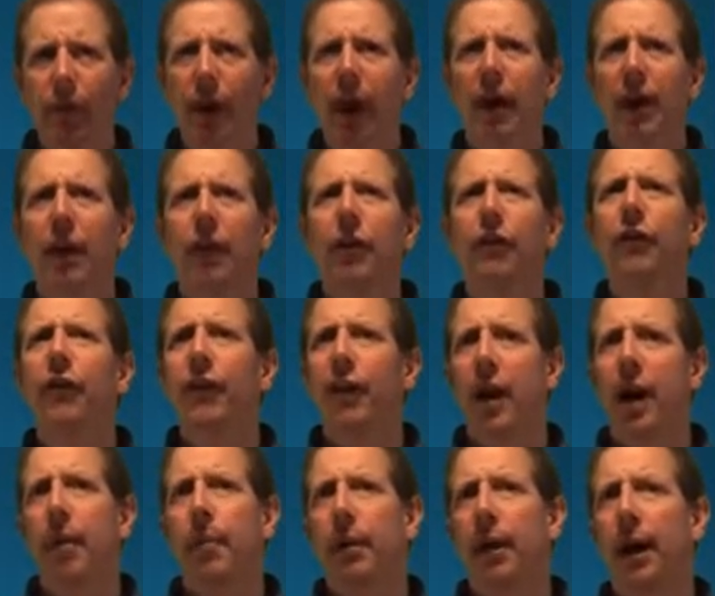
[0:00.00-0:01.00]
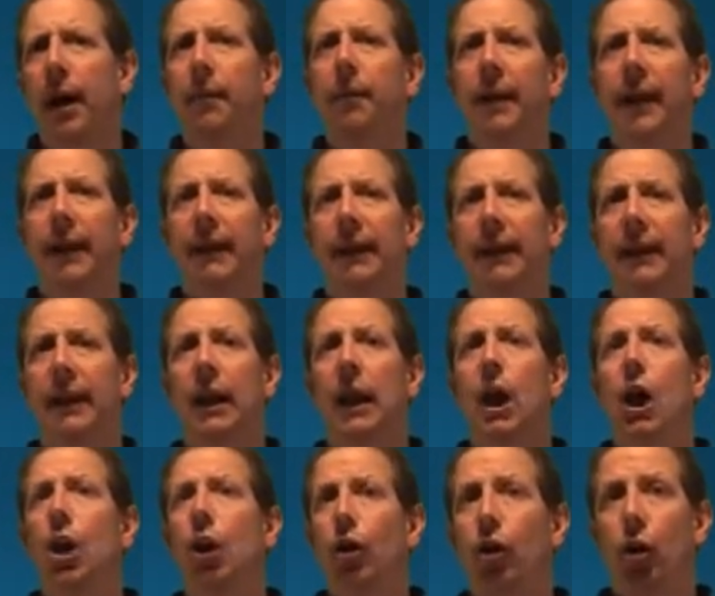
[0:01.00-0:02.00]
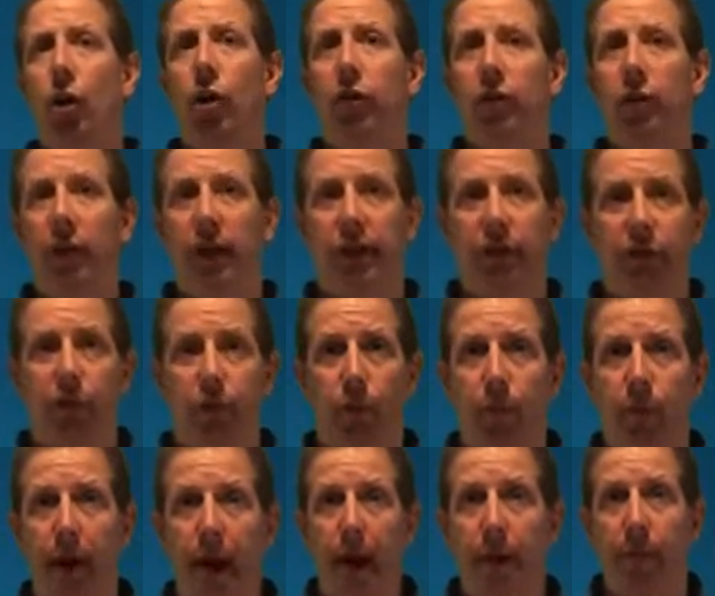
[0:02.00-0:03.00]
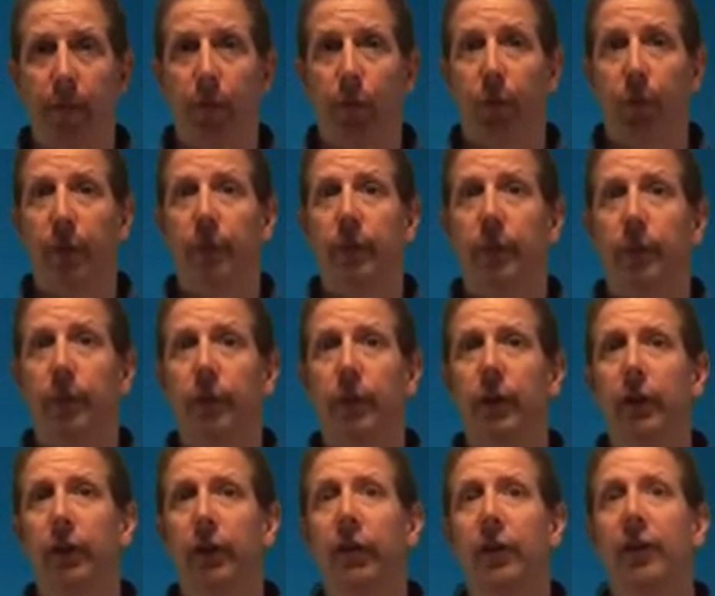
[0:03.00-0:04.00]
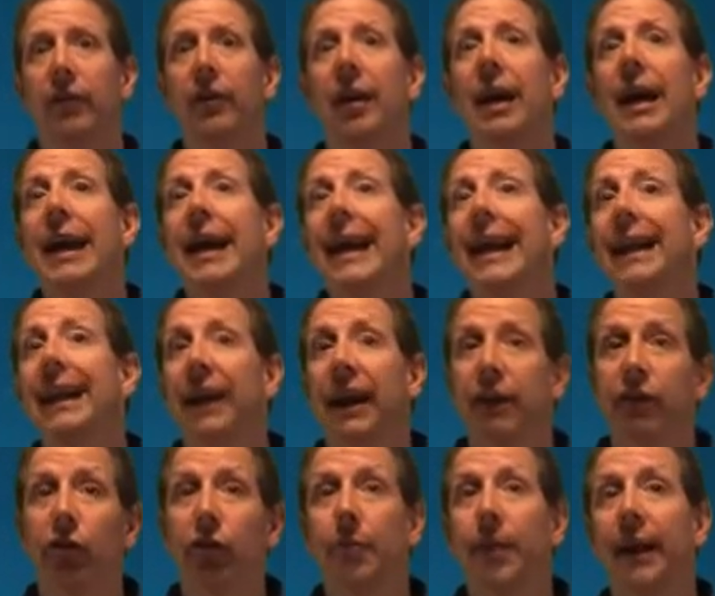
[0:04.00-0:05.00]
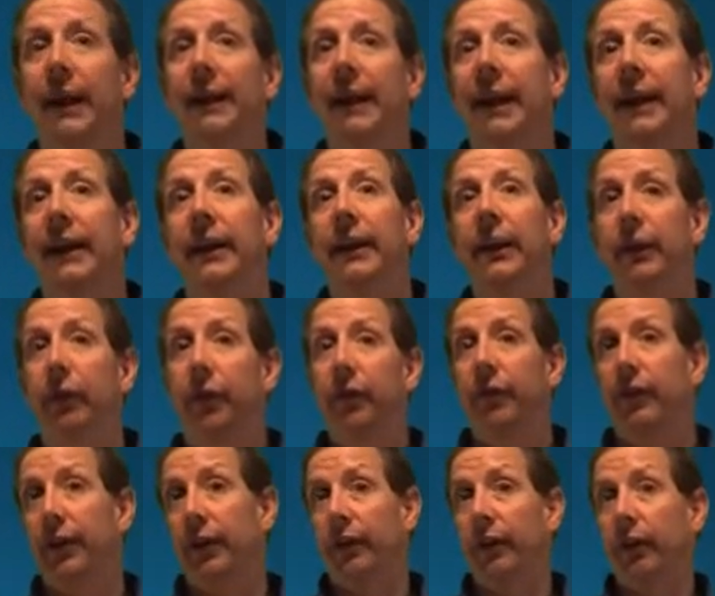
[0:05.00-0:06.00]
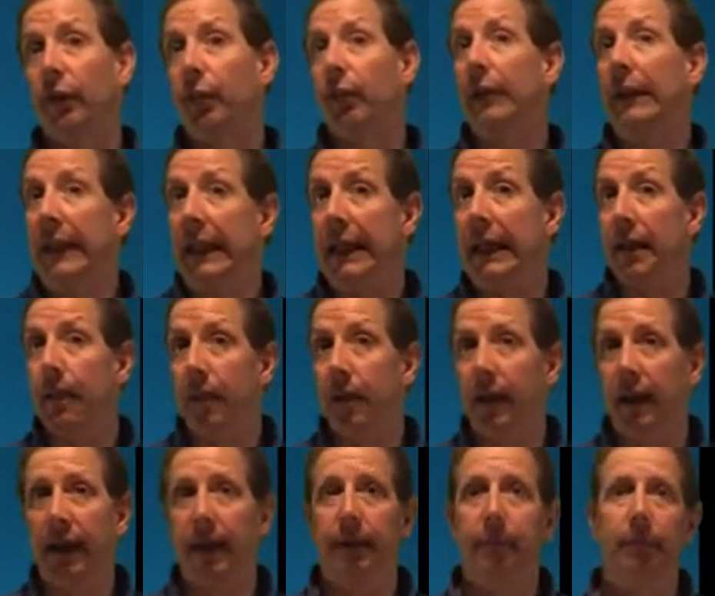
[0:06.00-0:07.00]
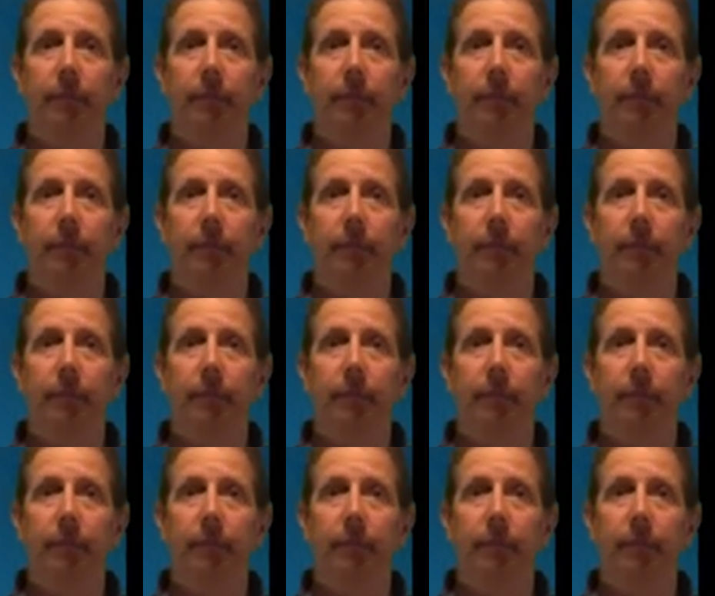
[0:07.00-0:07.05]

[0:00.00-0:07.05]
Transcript: Another phenomenon that can cause electrical problems with computers is electromagnetic interference, or EMI.